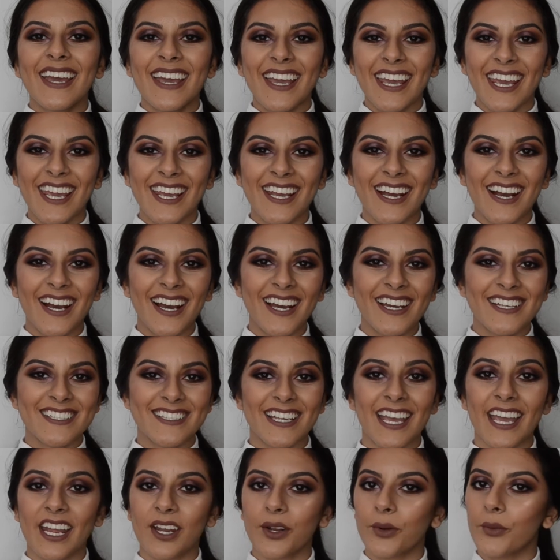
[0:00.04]
Hey guys
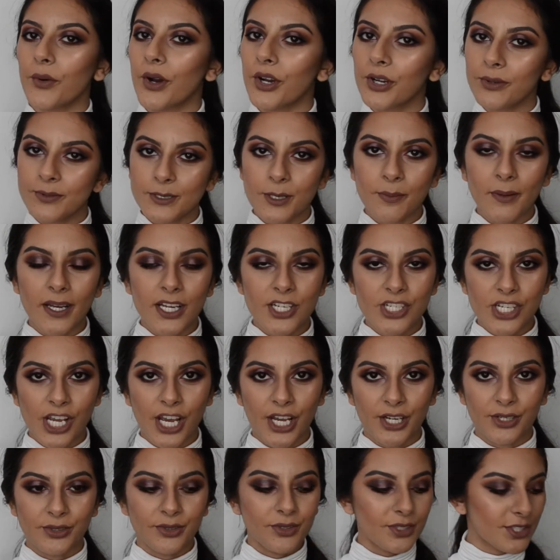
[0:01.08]
and welcome to my
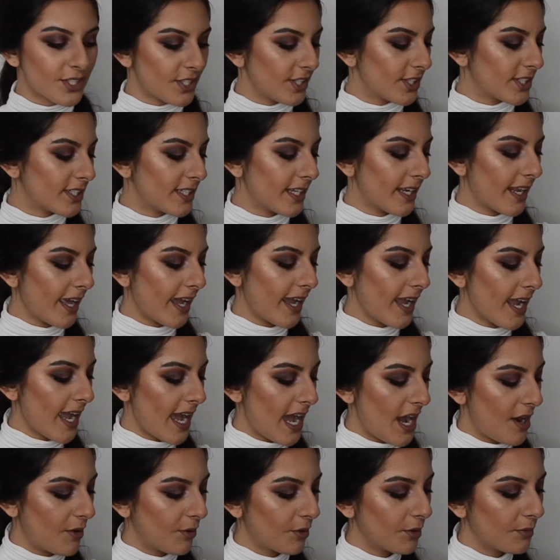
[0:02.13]
channel. So today
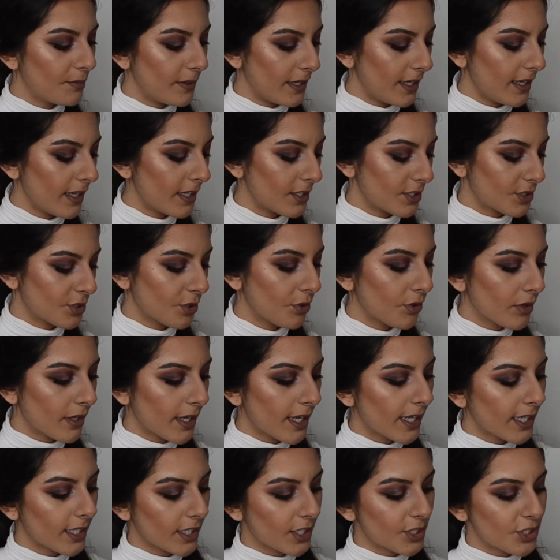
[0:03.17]
I will be
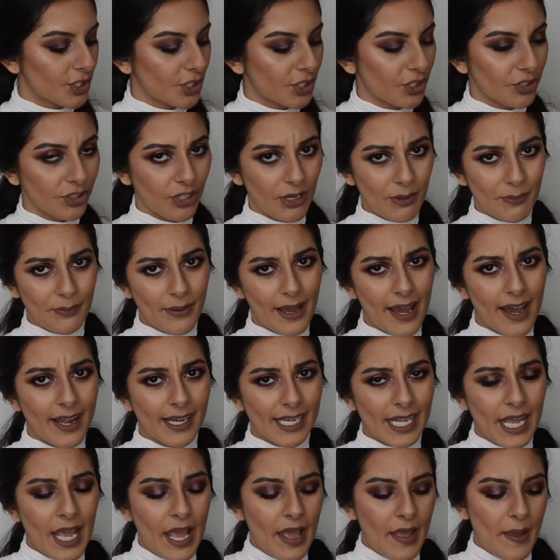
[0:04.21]
talking to you about
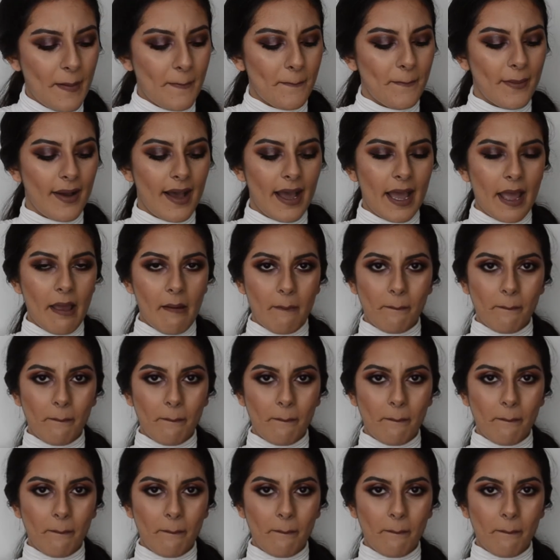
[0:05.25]
my